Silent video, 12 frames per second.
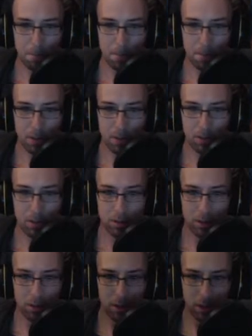I'll just
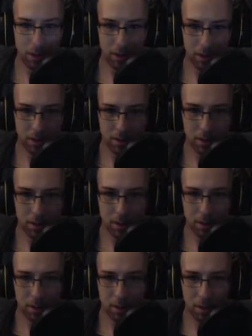come in here.
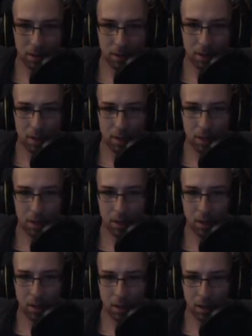
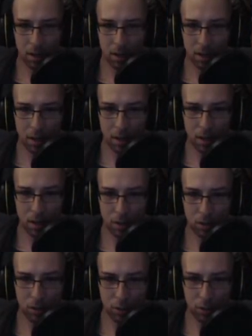Uh,
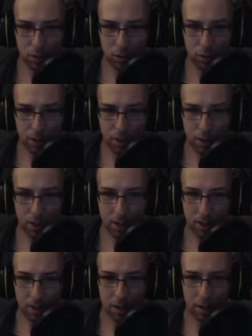yeah, in
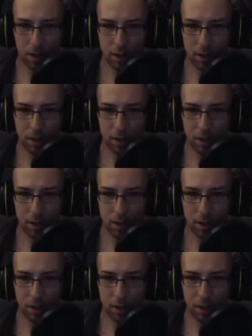here.